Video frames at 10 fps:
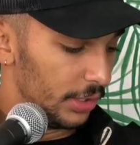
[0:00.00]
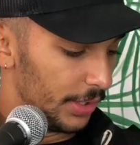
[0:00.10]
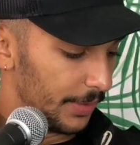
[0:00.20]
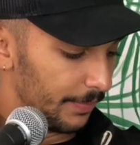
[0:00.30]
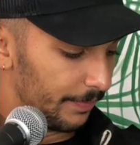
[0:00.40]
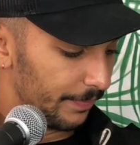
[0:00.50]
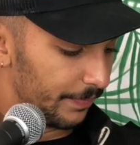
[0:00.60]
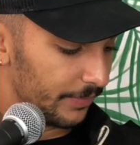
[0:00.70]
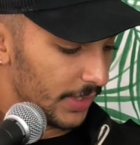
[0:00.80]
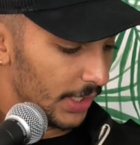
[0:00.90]
timeline. I don't
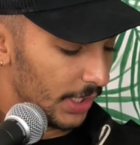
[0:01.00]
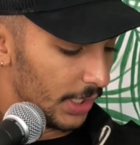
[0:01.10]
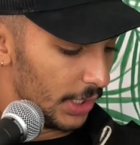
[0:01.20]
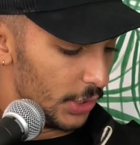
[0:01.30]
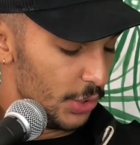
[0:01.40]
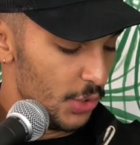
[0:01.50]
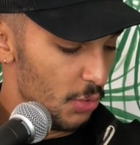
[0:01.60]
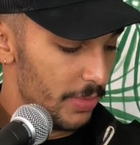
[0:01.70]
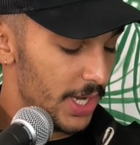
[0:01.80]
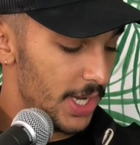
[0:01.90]
really. You knew
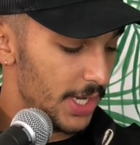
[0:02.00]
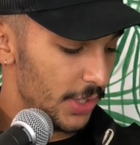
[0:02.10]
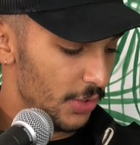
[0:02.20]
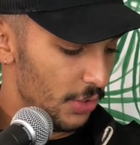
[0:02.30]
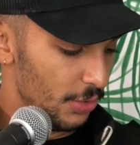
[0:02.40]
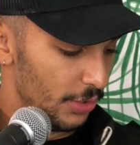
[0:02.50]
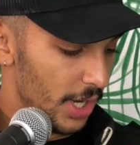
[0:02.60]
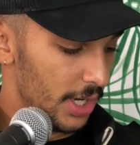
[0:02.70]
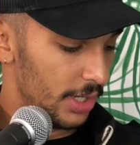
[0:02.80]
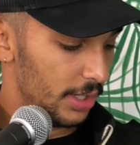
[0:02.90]
me. You knew
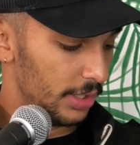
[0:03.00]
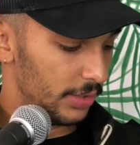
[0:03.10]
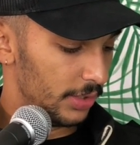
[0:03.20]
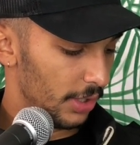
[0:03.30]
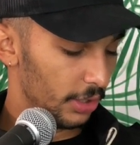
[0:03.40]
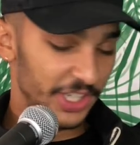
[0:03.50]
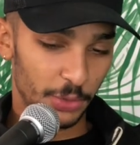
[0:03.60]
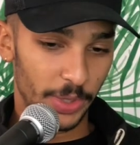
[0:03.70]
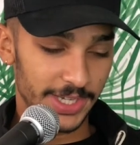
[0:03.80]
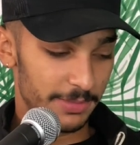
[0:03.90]
young, early
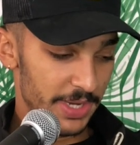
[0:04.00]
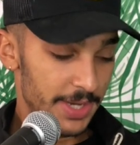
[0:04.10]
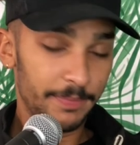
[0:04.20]
twenties me,